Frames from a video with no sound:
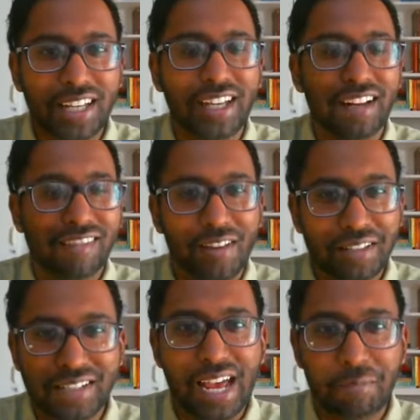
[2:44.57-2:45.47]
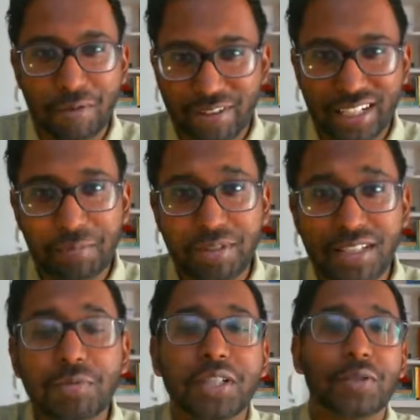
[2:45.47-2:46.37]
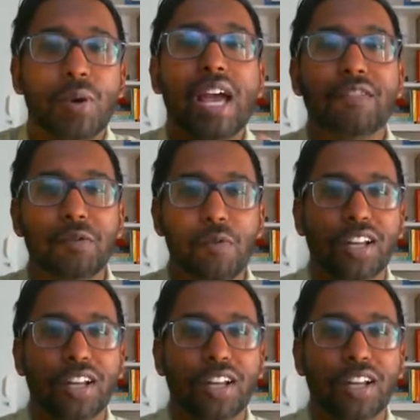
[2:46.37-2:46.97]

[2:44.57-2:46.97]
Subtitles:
around the time of eclipses, which is why everyone